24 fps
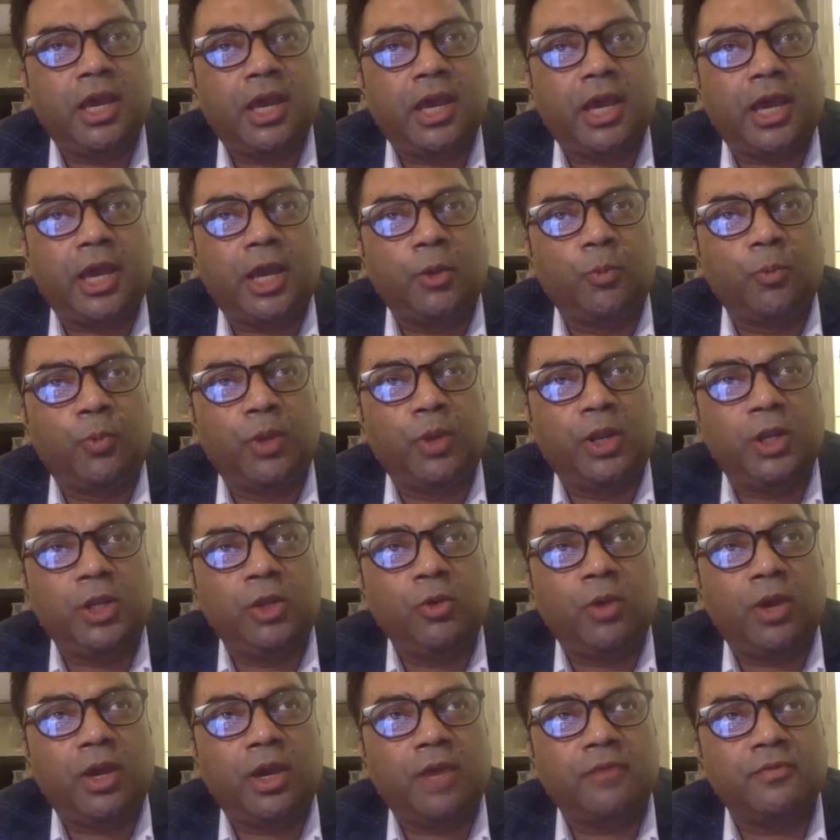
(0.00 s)
And when you
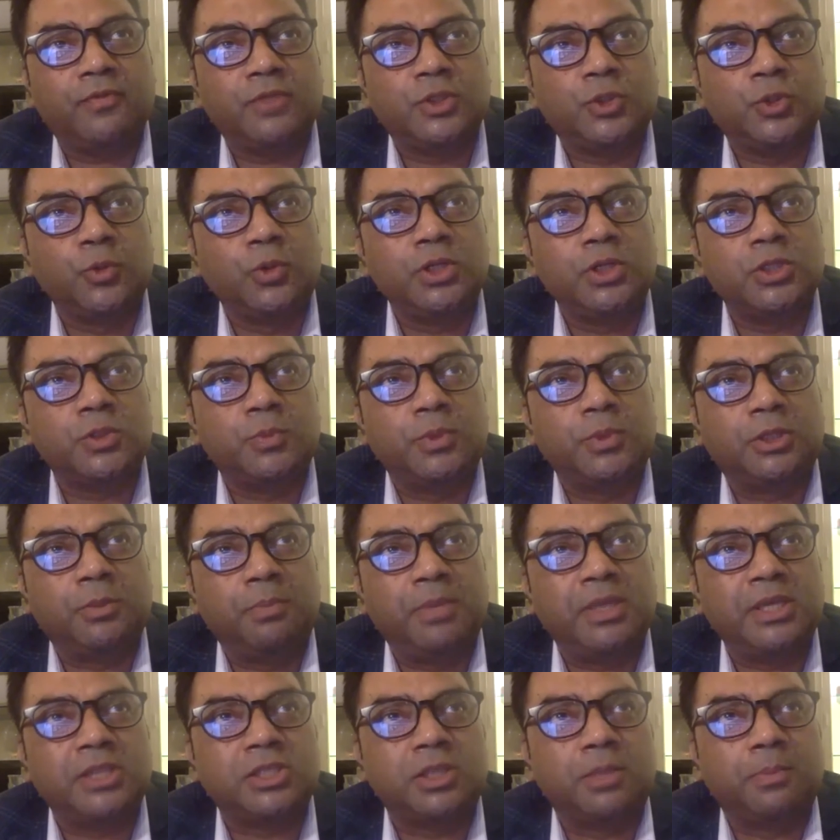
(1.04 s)
have students with
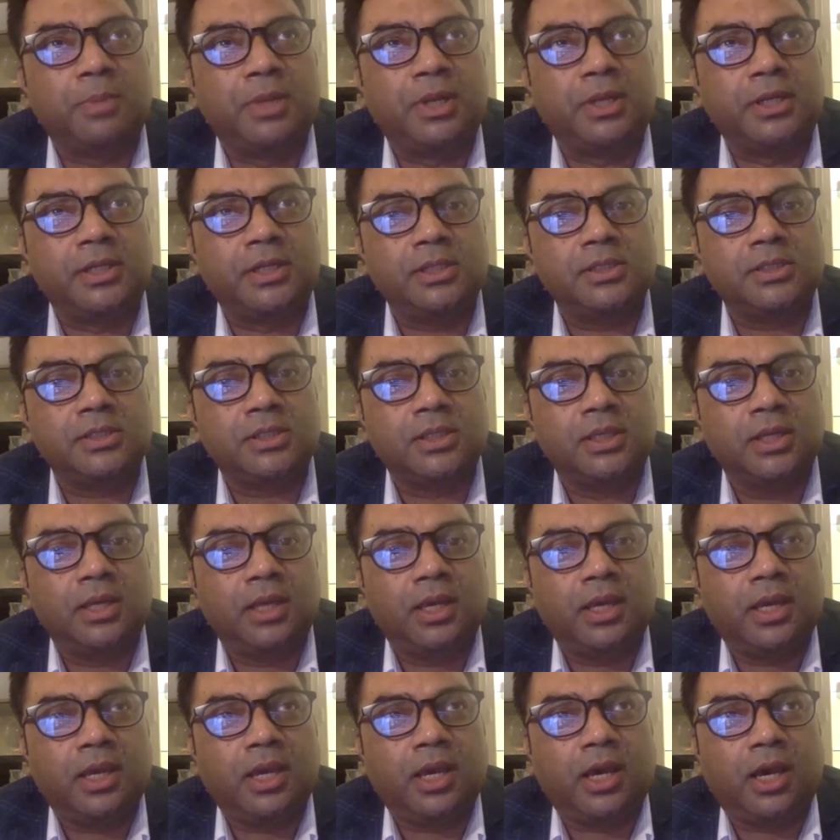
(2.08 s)
mixed abilities,
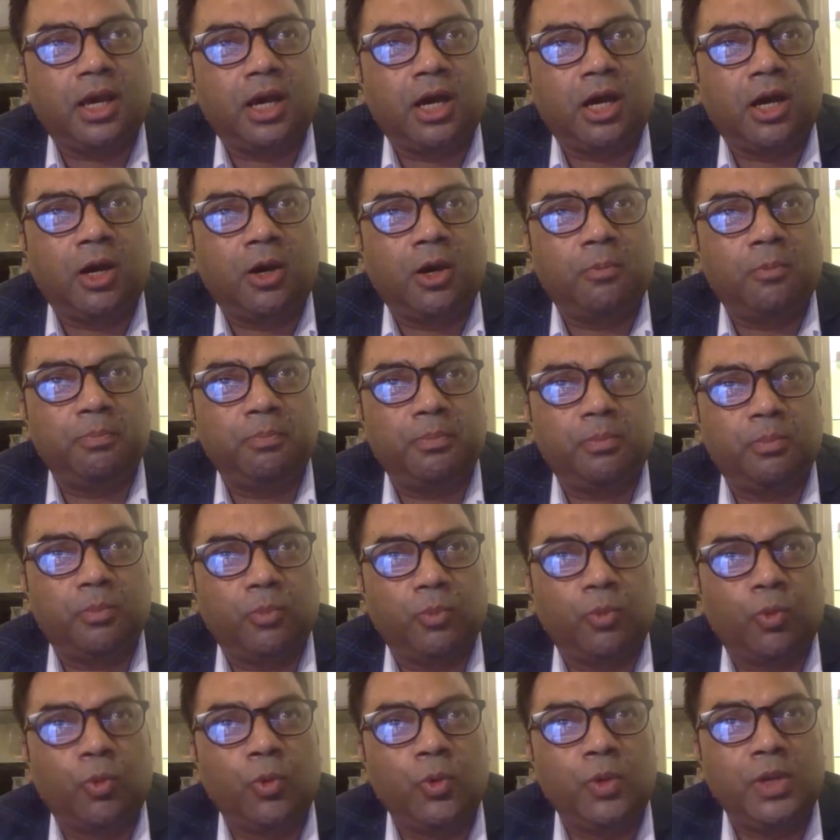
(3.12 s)

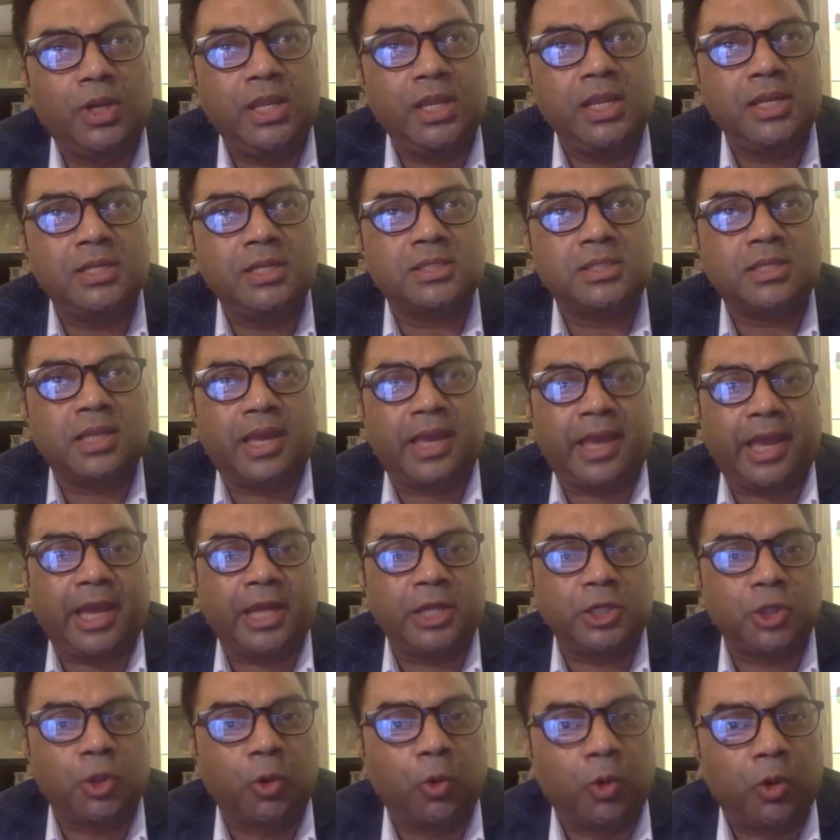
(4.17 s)
who needs
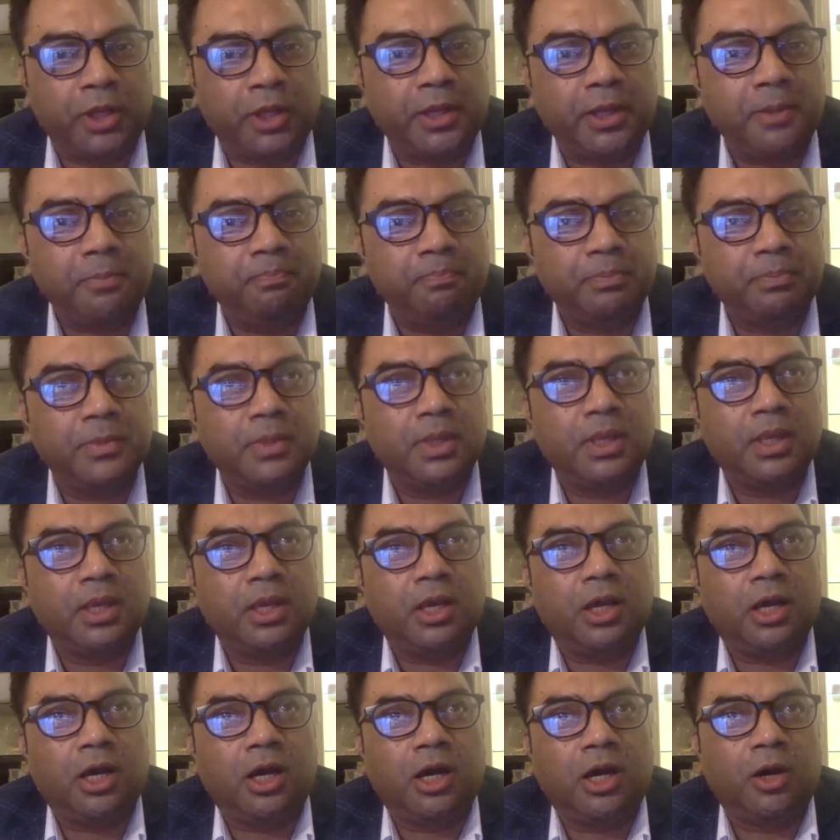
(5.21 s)
hand-holding,
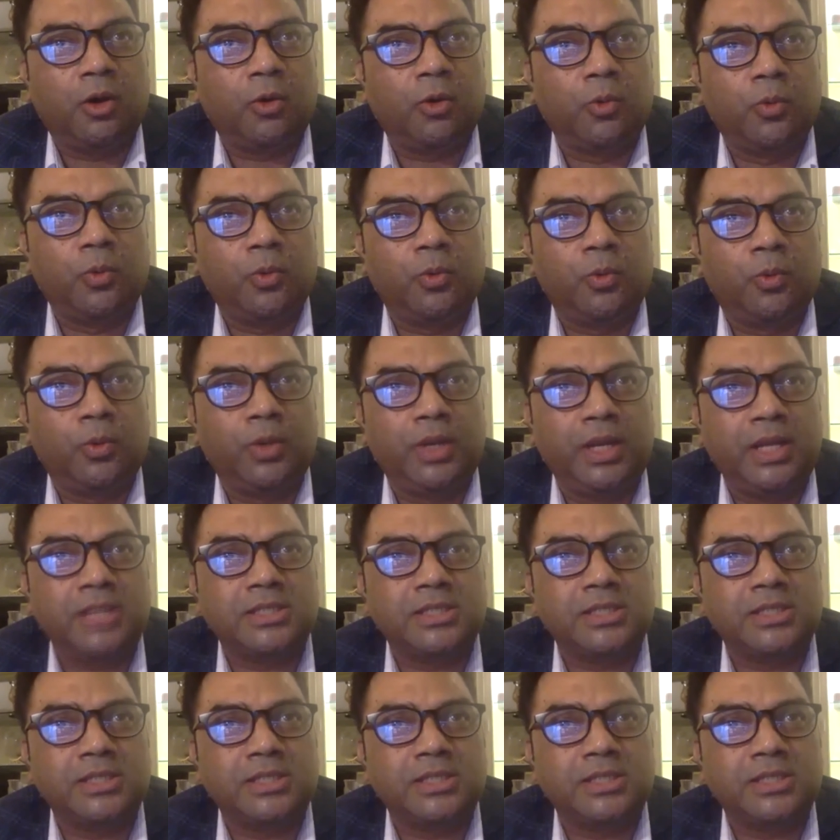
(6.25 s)
who needs